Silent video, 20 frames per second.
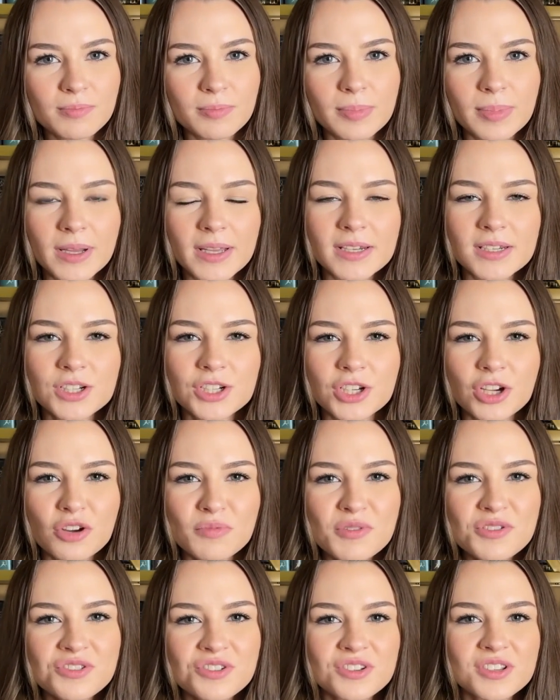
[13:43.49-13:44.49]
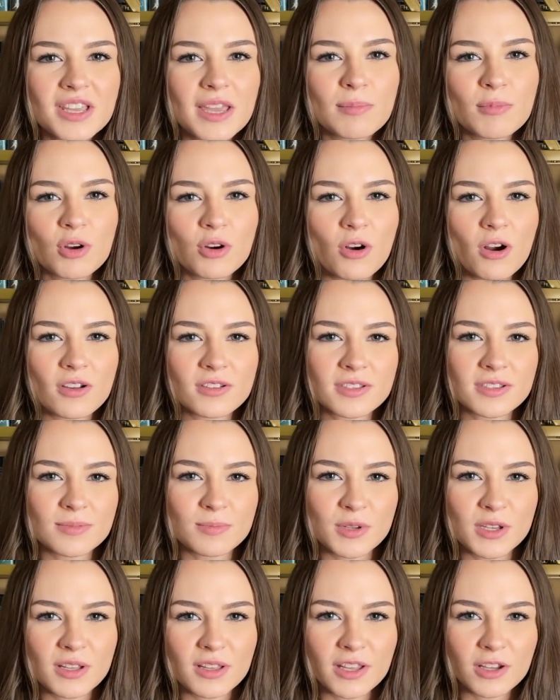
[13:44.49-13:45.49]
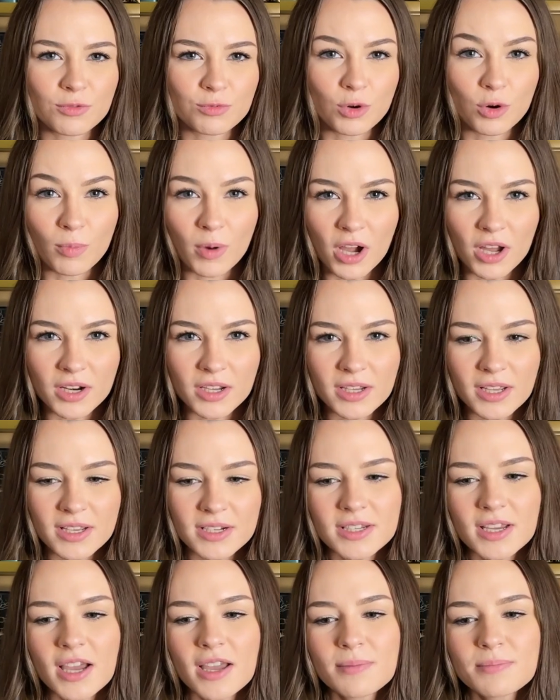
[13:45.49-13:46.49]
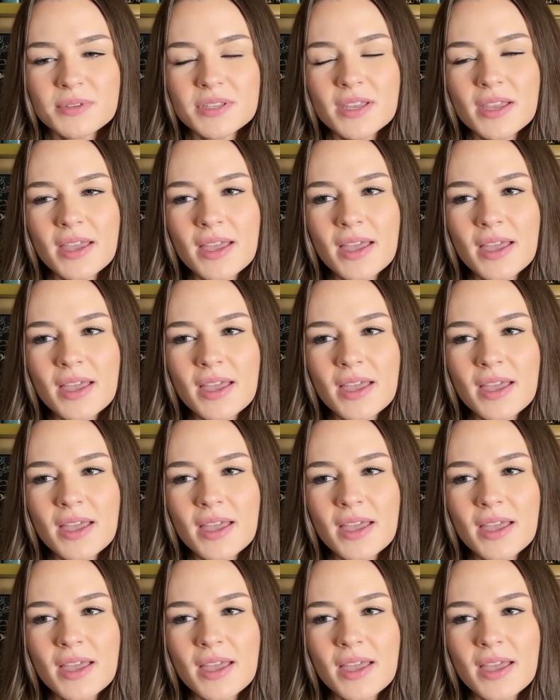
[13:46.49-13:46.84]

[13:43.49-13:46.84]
but she almost just came across as being like robotic at times.